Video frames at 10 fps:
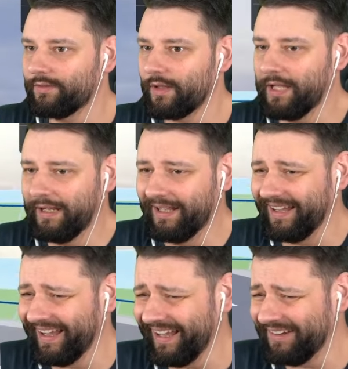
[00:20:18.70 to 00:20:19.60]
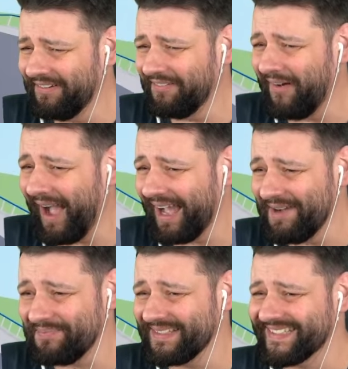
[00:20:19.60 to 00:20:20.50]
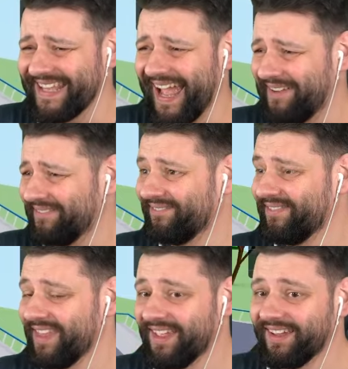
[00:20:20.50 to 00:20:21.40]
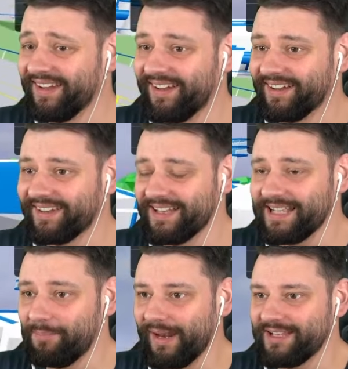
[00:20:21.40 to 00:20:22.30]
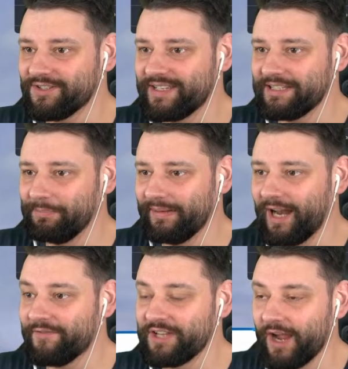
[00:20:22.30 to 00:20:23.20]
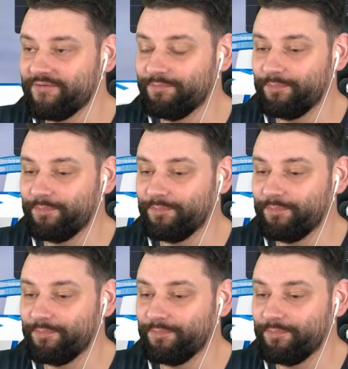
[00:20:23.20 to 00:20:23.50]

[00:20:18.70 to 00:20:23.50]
what happens now? Guys, that plane just disappeared. I've I've